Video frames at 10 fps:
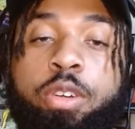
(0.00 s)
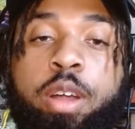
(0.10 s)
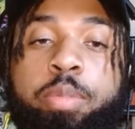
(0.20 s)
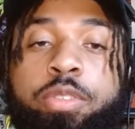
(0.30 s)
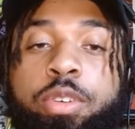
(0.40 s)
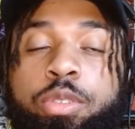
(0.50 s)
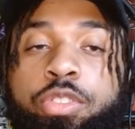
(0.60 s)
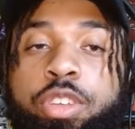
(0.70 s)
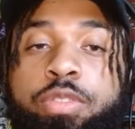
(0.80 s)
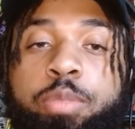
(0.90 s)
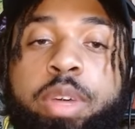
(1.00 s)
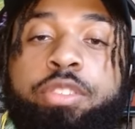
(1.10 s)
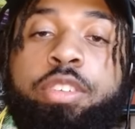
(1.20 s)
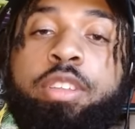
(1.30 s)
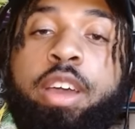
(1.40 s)
on her episode, she
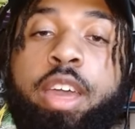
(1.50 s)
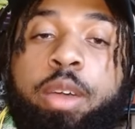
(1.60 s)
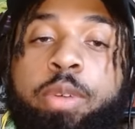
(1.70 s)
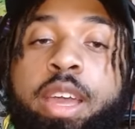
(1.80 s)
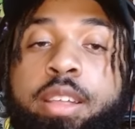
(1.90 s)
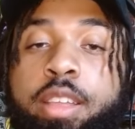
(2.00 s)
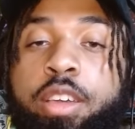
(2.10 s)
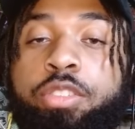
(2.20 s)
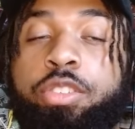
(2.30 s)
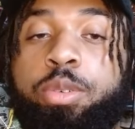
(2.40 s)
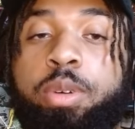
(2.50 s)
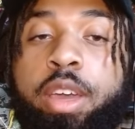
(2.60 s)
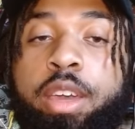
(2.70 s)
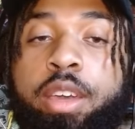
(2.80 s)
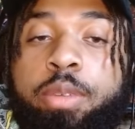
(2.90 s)
even mentioned like, hey, we had an
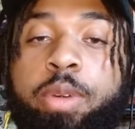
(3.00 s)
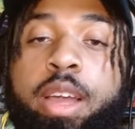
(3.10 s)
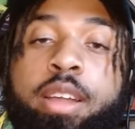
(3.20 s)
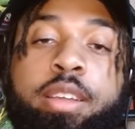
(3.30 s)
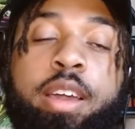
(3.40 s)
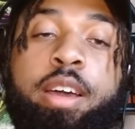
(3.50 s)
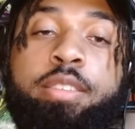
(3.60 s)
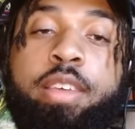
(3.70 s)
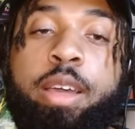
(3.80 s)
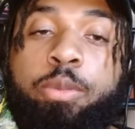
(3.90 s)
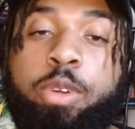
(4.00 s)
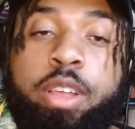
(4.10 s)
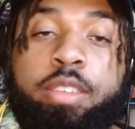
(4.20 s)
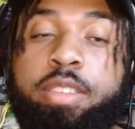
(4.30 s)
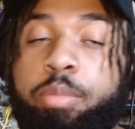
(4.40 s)
issue and we got in
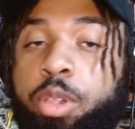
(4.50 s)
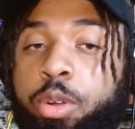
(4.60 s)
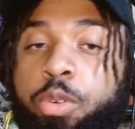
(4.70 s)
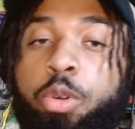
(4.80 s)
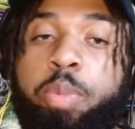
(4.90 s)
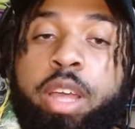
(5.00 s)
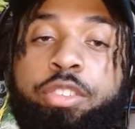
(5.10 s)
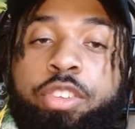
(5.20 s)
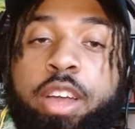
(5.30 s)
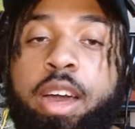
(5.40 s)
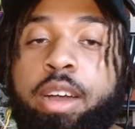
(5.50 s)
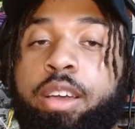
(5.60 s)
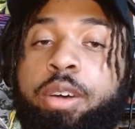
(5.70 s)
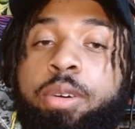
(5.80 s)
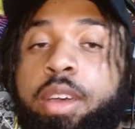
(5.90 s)
contact with a similar group in
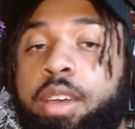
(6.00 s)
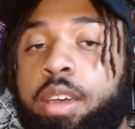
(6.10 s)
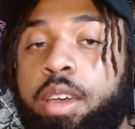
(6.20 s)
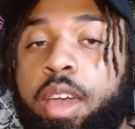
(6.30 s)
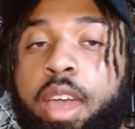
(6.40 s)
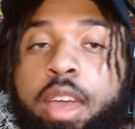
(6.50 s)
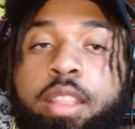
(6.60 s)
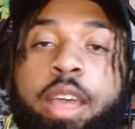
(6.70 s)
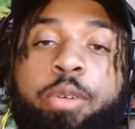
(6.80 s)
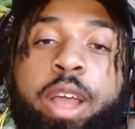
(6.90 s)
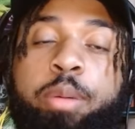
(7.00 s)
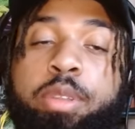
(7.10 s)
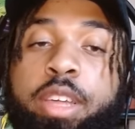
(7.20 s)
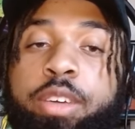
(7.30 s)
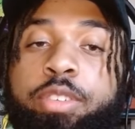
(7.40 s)
Chicago. And they
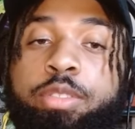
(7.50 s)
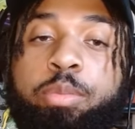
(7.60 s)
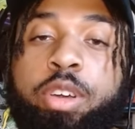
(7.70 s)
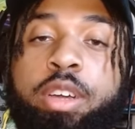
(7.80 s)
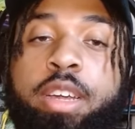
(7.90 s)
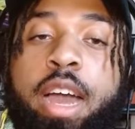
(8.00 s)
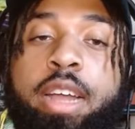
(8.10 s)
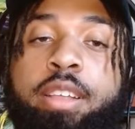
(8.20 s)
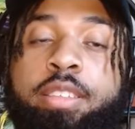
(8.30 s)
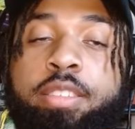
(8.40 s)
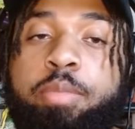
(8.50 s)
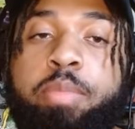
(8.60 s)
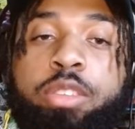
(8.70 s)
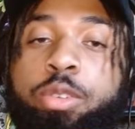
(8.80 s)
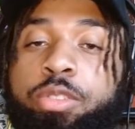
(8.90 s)
were able to give us some good
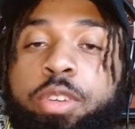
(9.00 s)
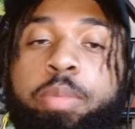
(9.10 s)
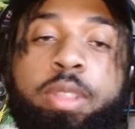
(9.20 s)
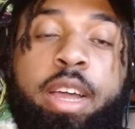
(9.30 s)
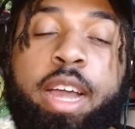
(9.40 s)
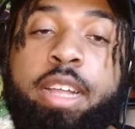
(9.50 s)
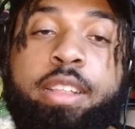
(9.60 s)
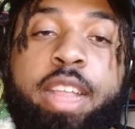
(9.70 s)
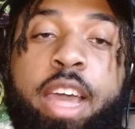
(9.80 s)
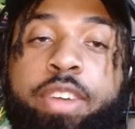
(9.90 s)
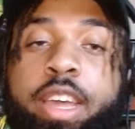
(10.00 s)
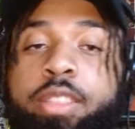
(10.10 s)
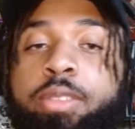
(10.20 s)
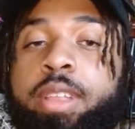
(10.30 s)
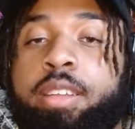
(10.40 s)
guidance and mentorship on like how to
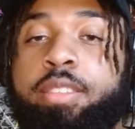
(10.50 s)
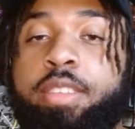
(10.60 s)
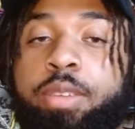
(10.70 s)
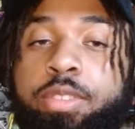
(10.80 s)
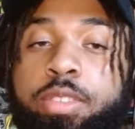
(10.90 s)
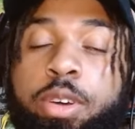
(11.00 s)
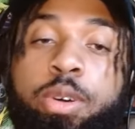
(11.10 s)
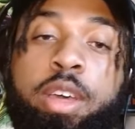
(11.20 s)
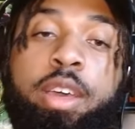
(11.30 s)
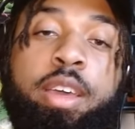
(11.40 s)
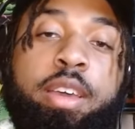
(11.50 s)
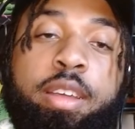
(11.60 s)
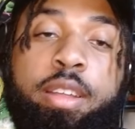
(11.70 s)
navigate through that stuff. So